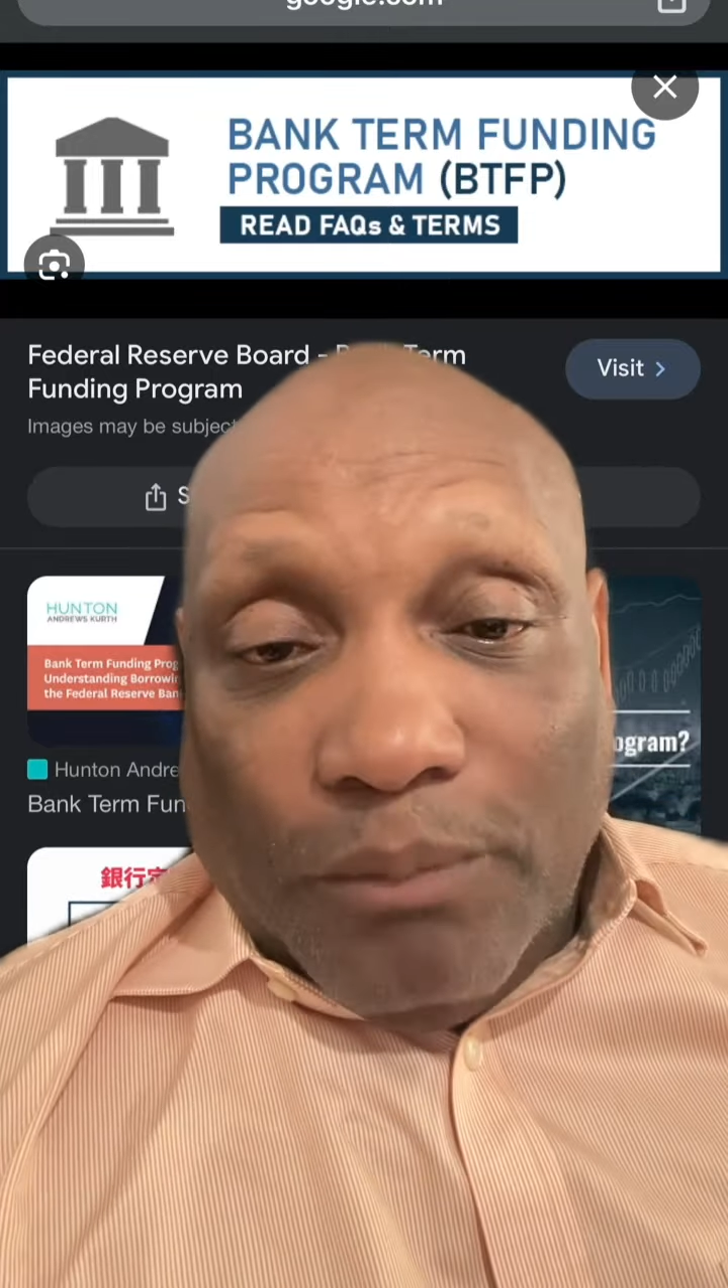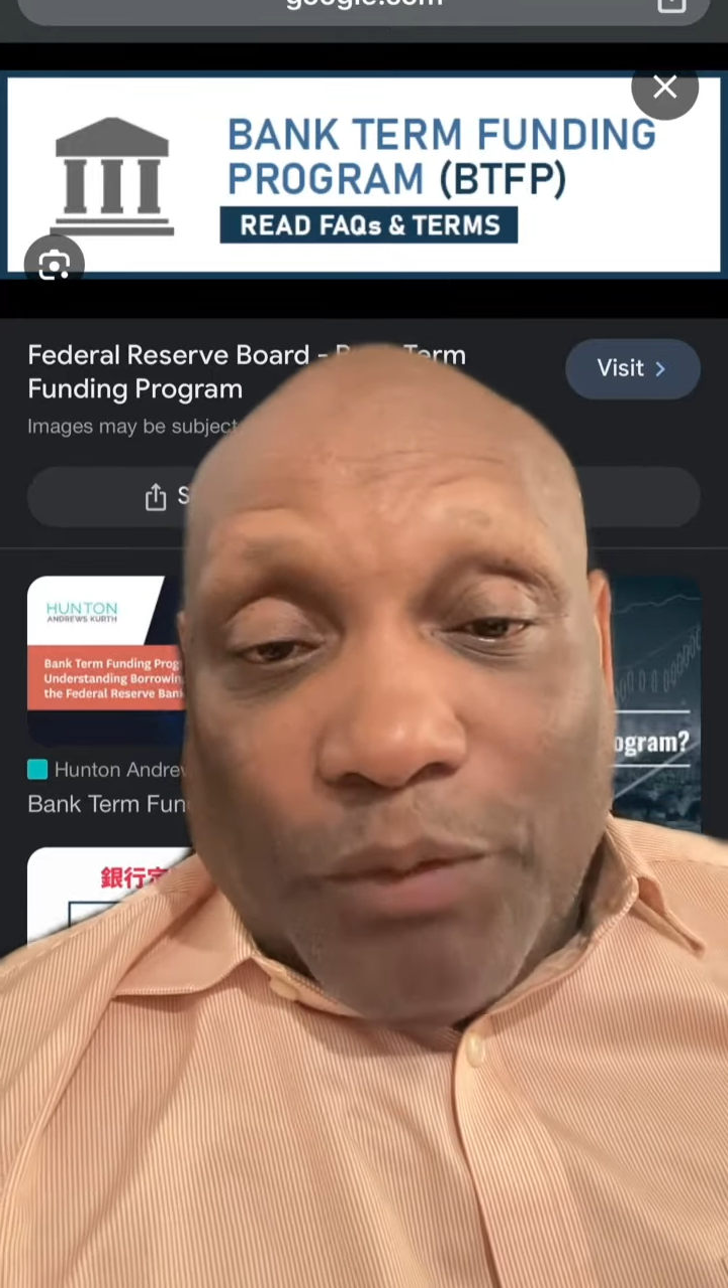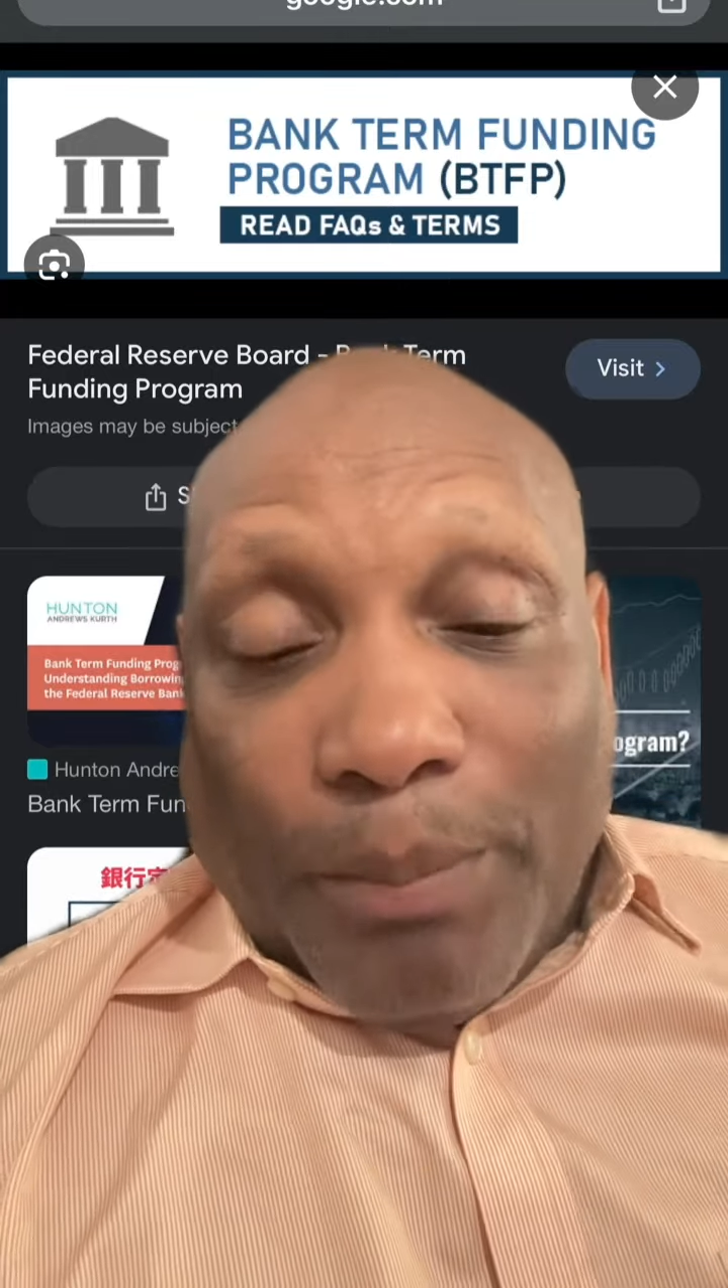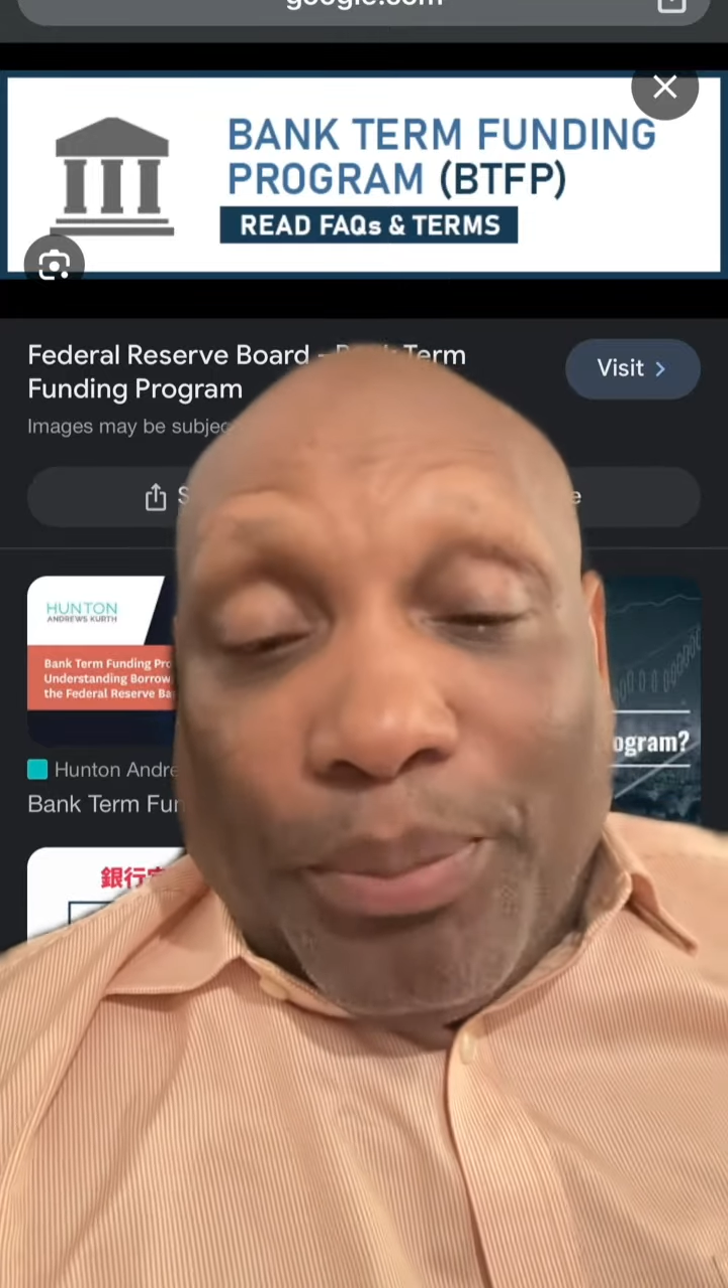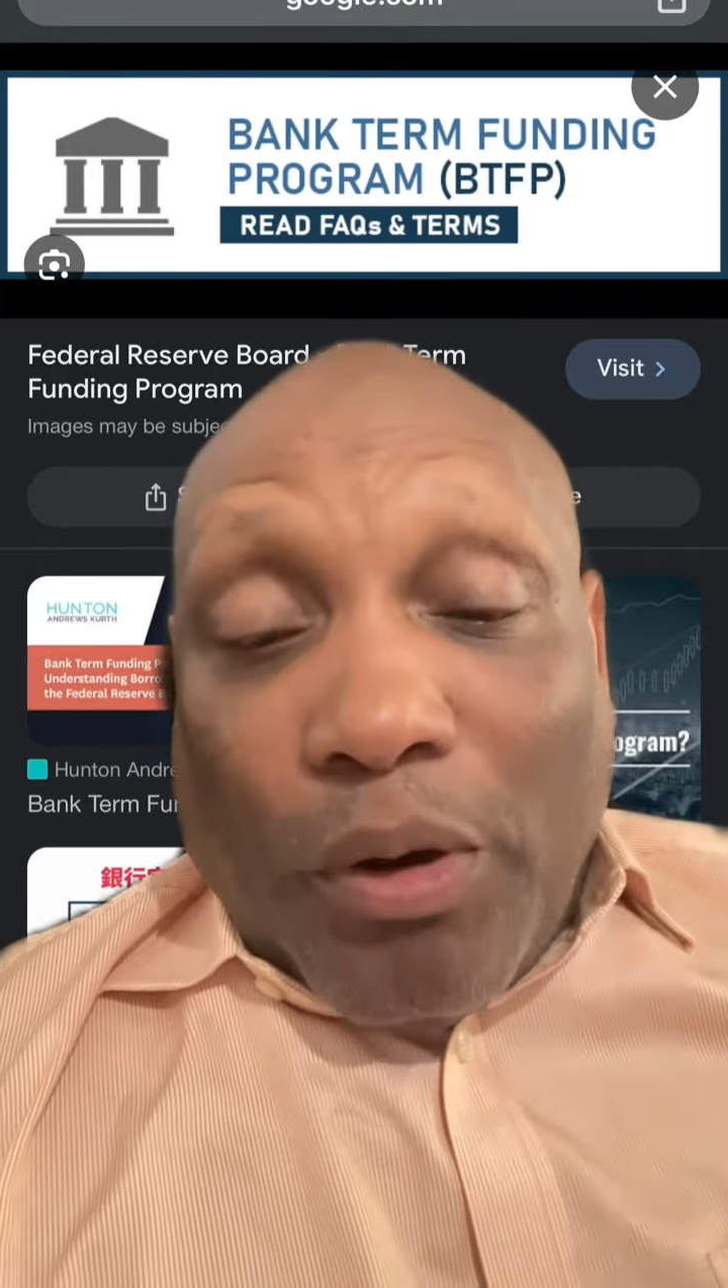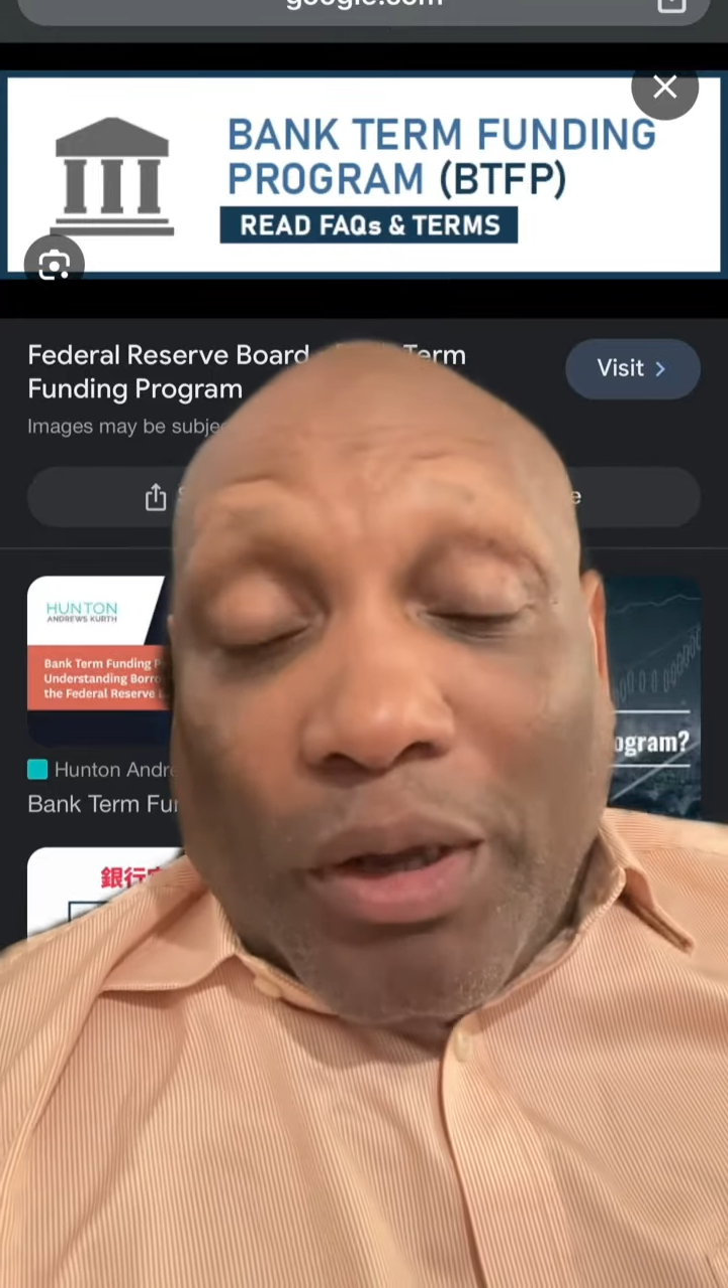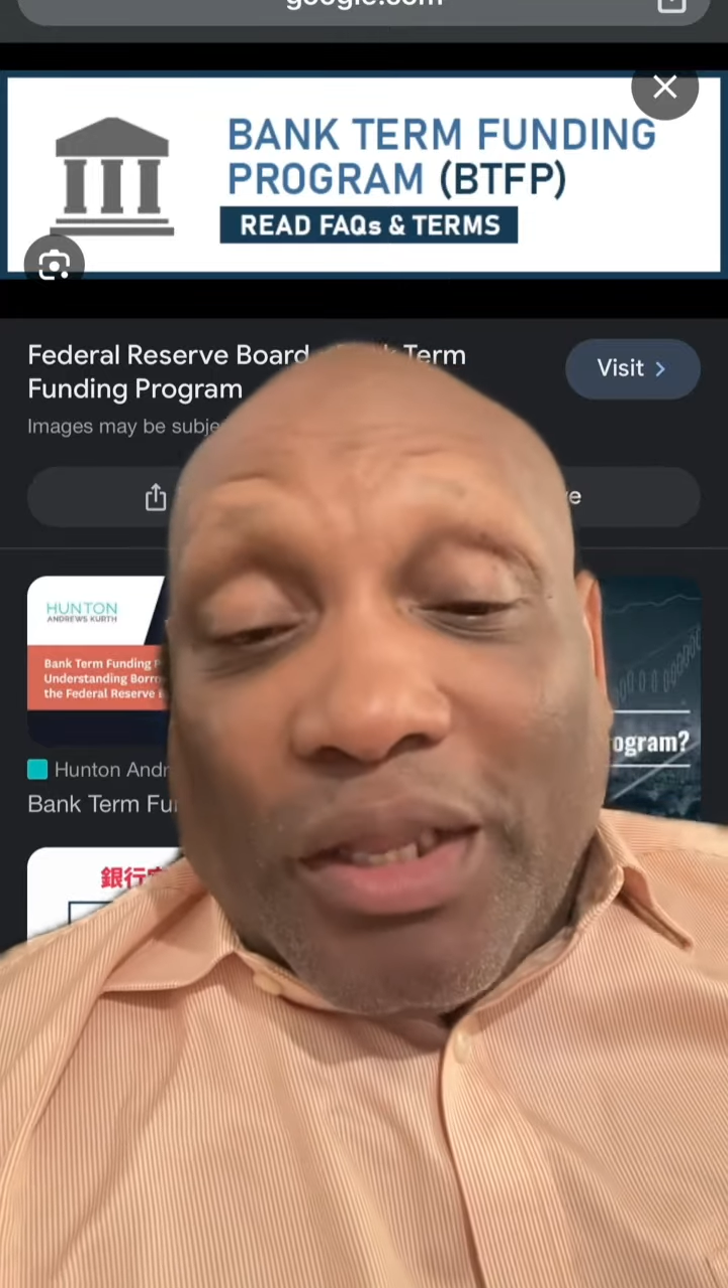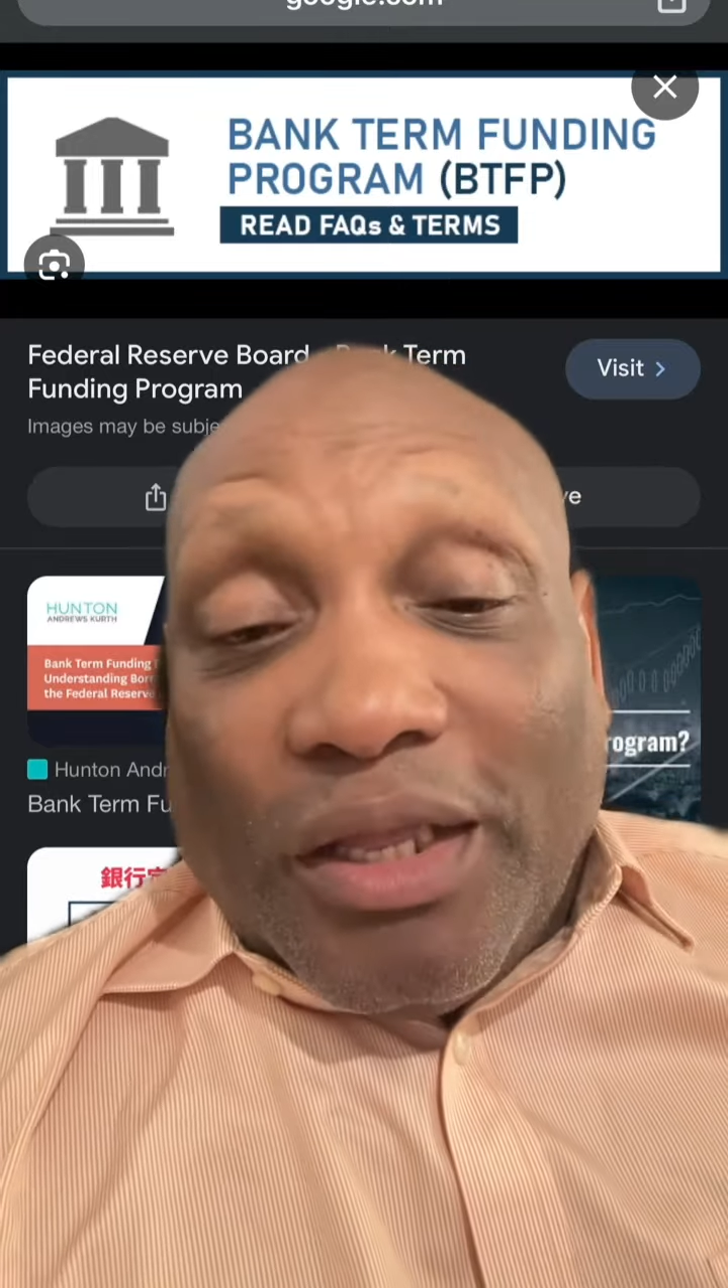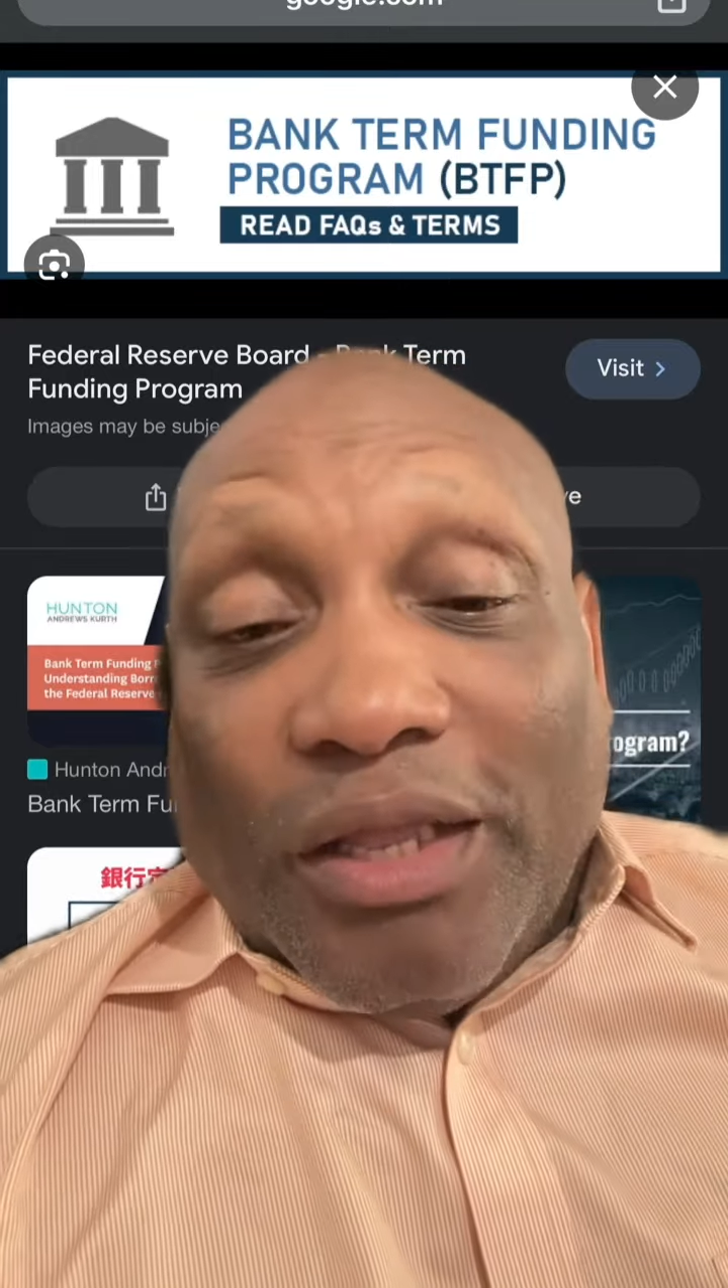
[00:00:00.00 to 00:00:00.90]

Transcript: The party